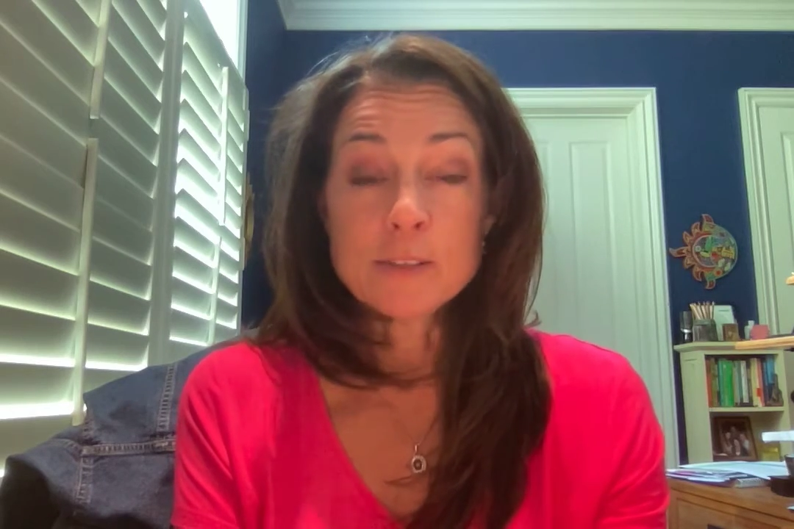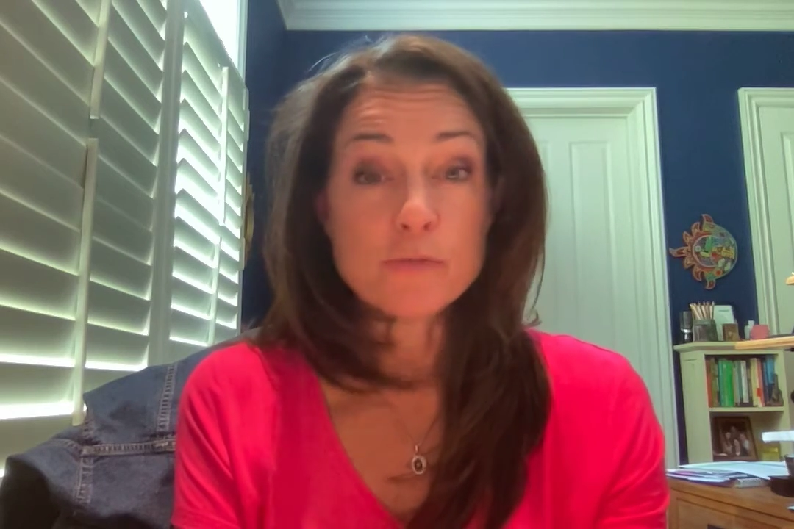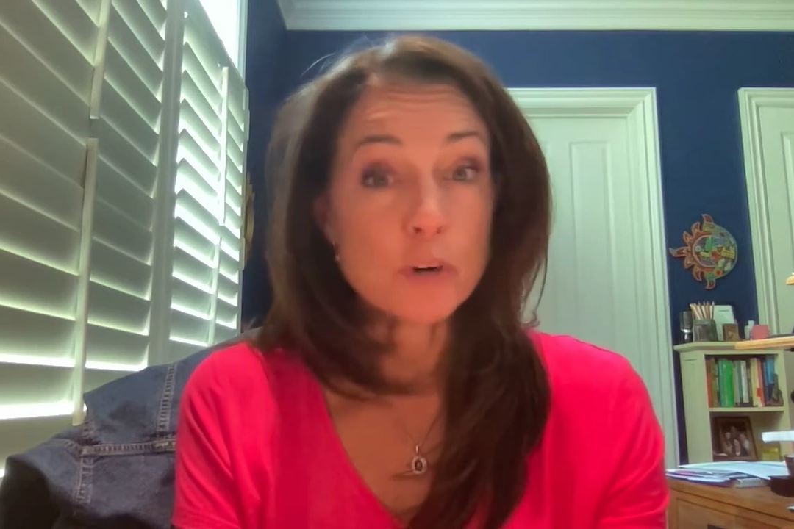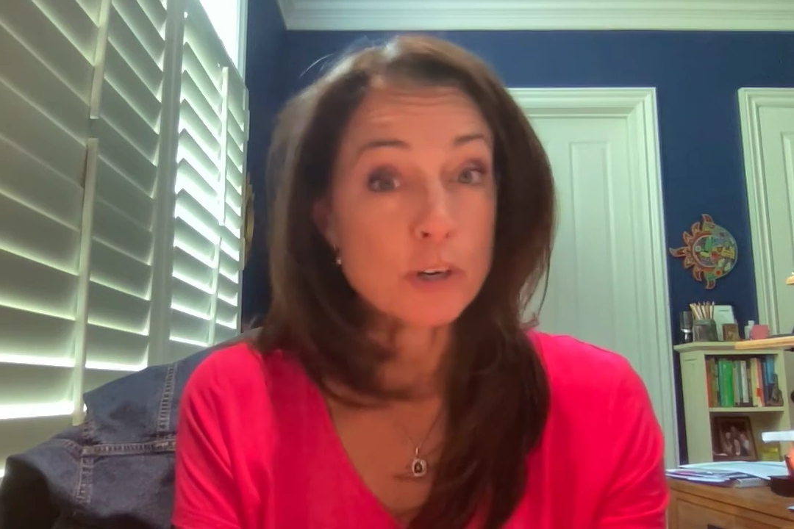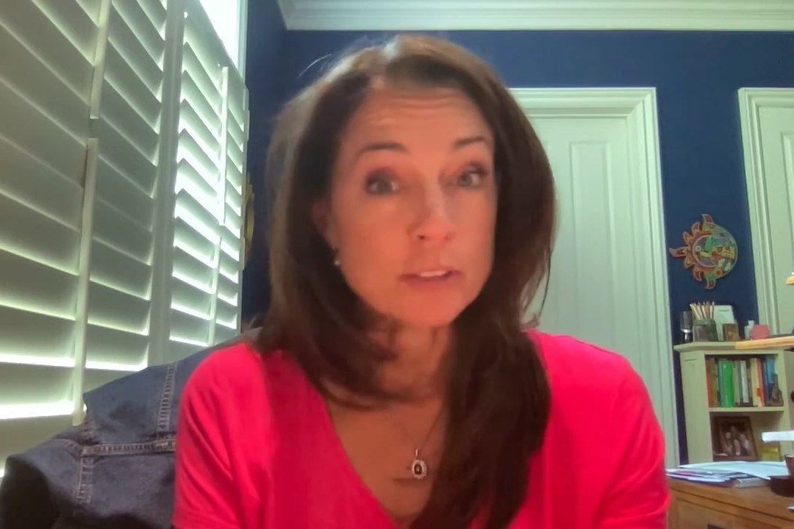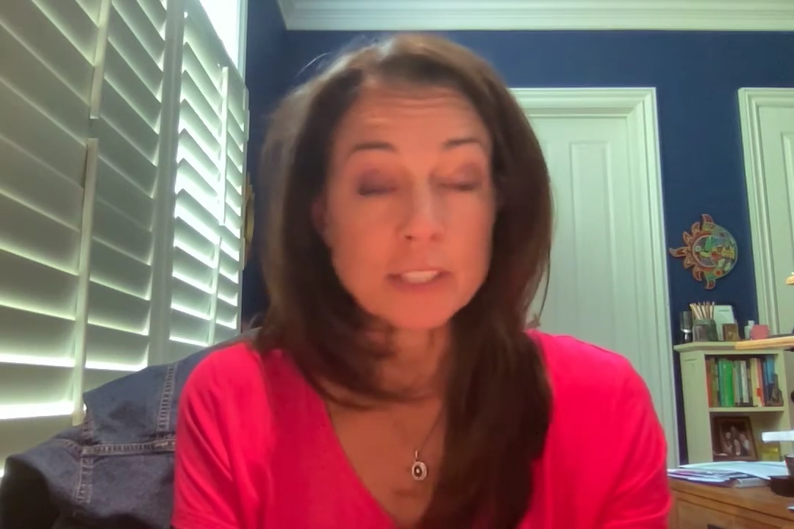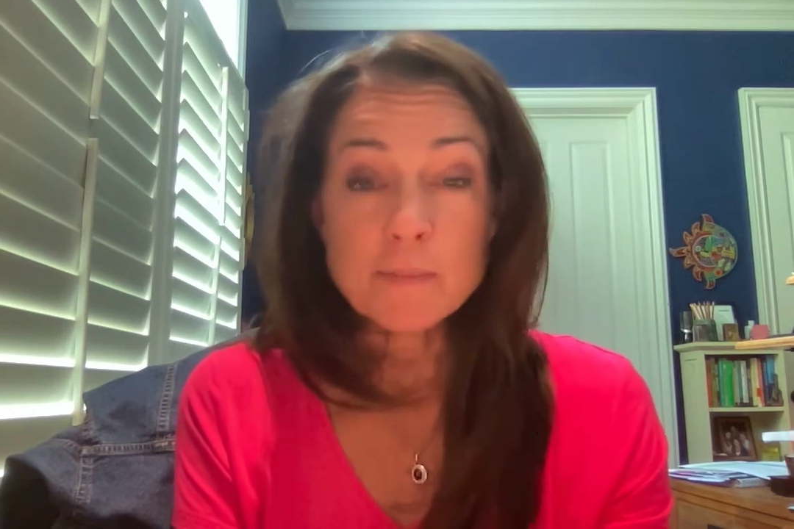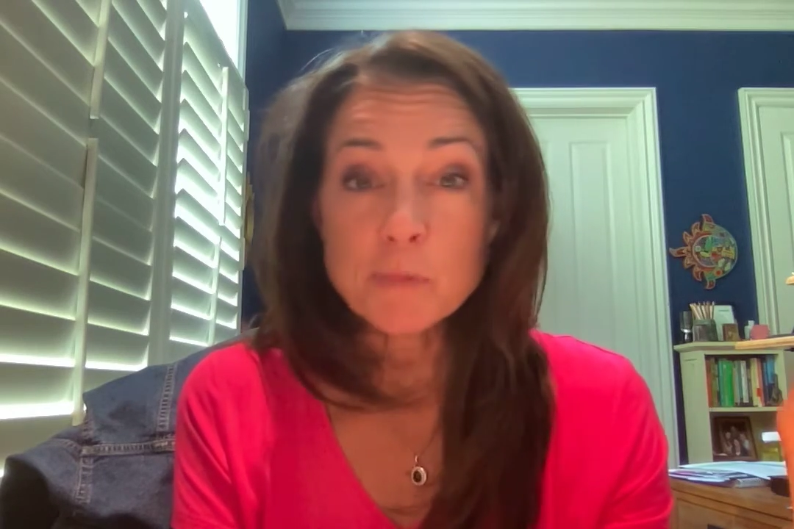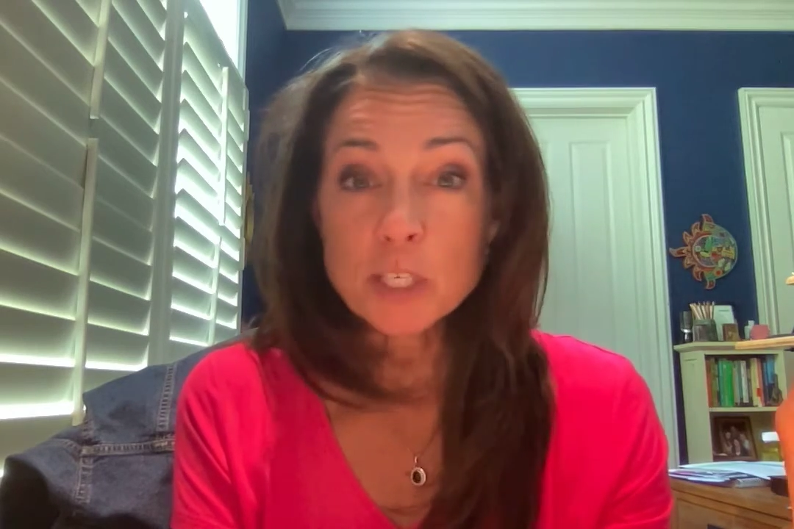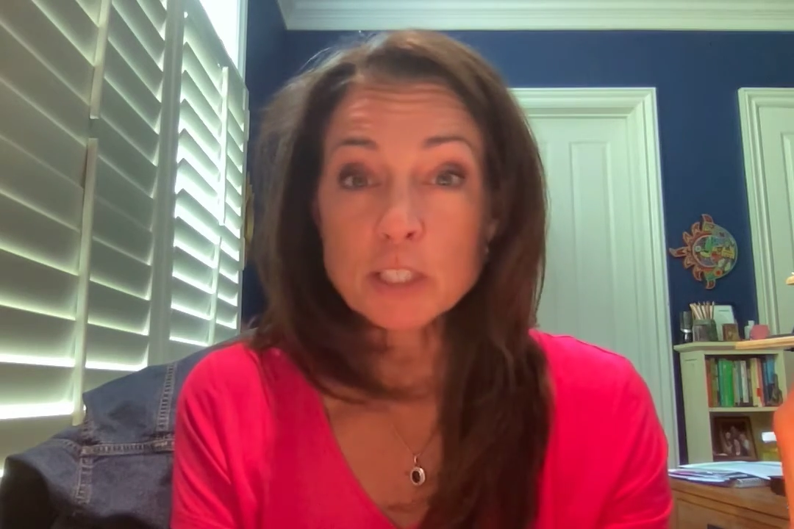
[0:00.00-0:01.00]
for her to
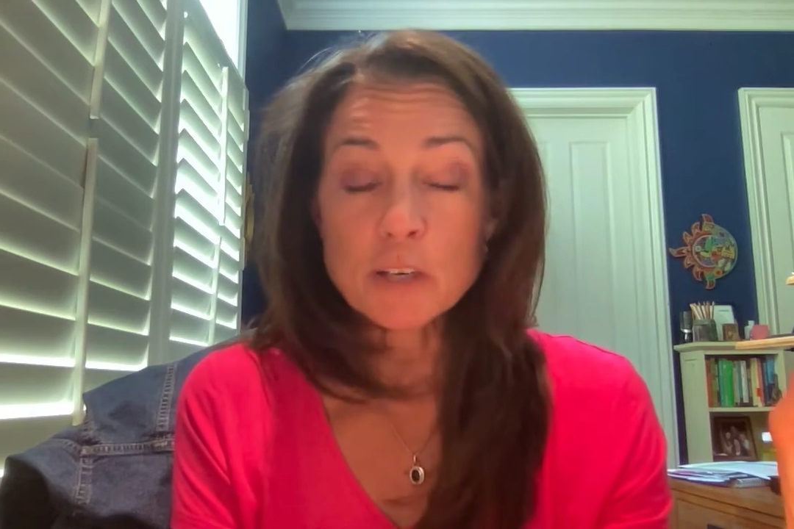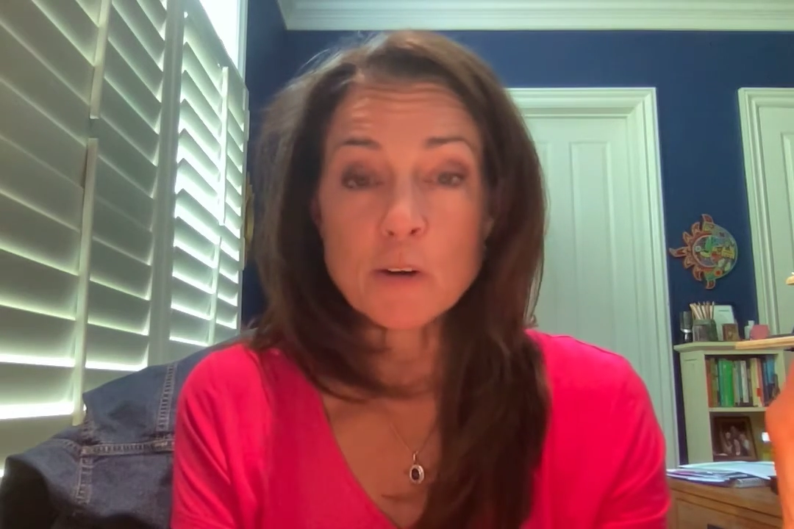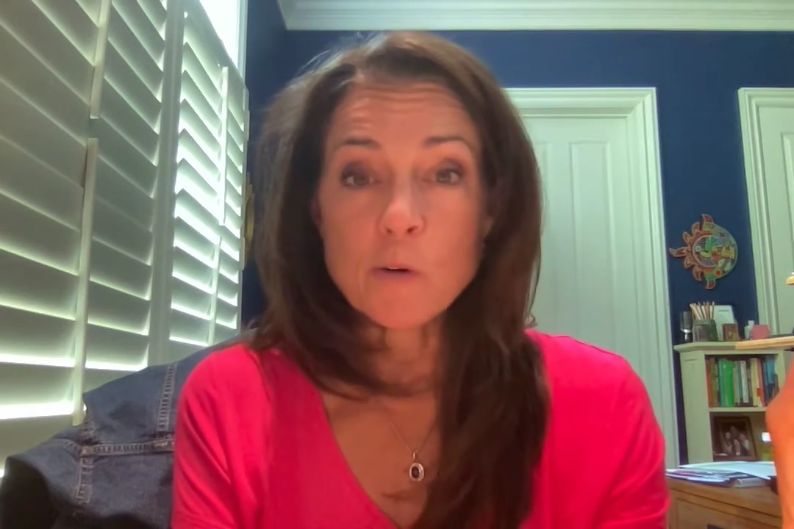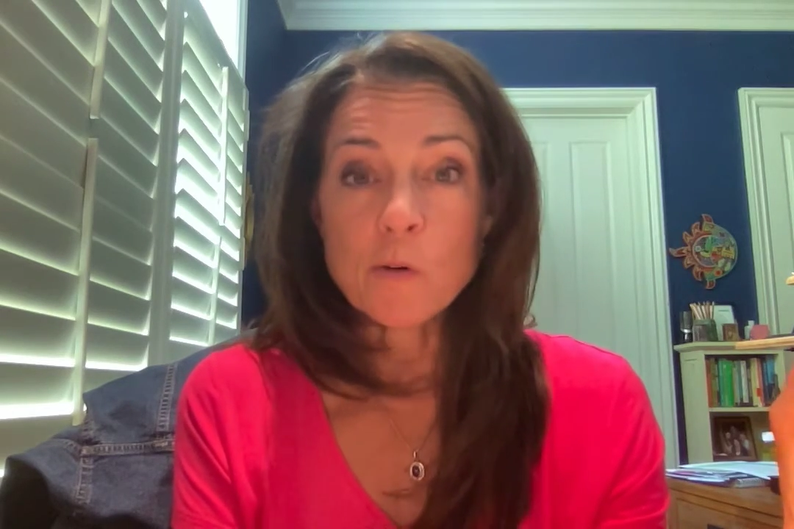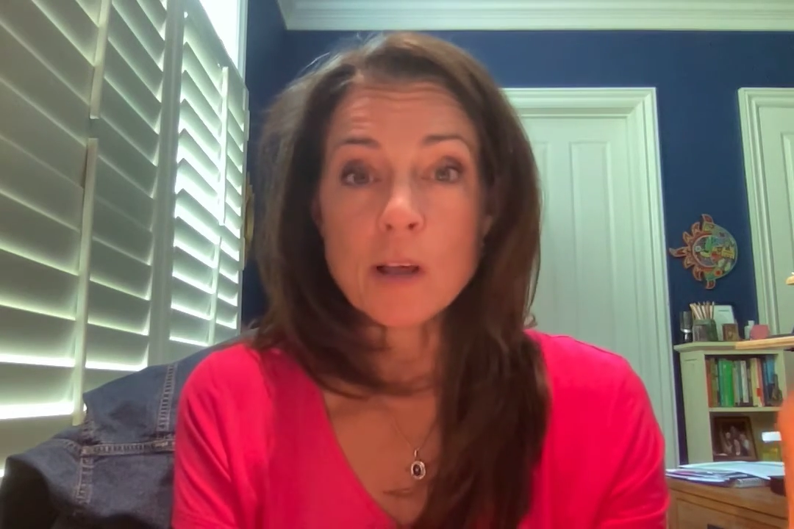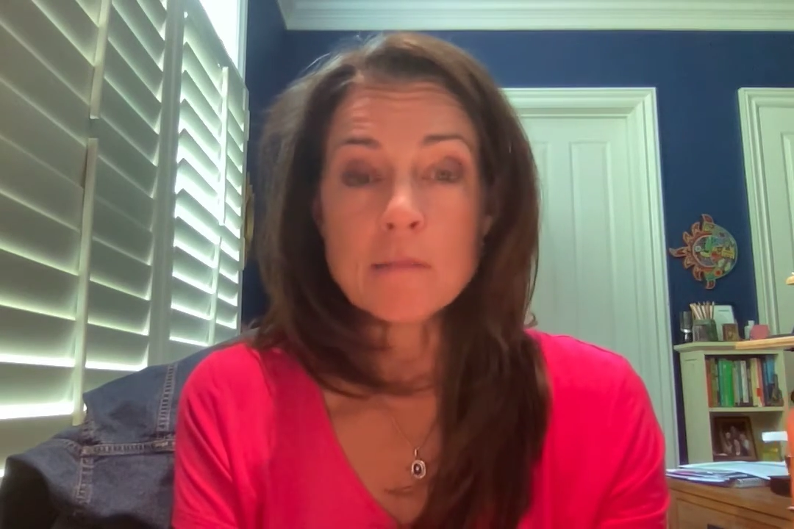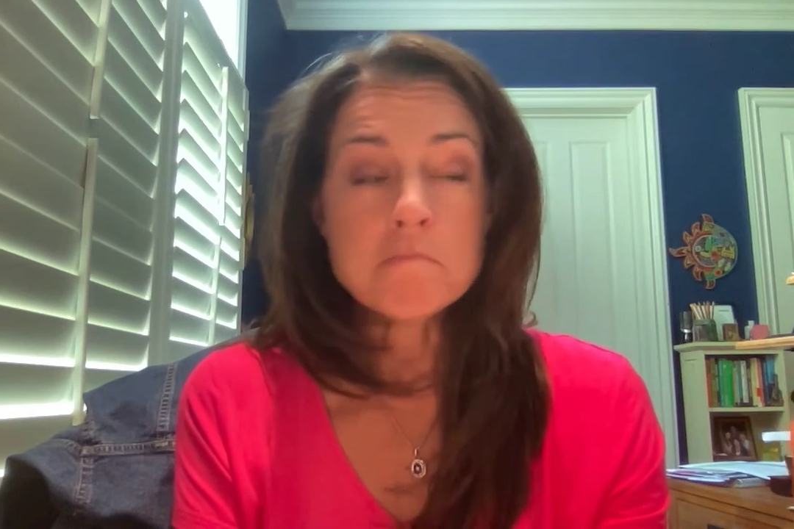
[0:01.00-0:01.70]
leave me alone,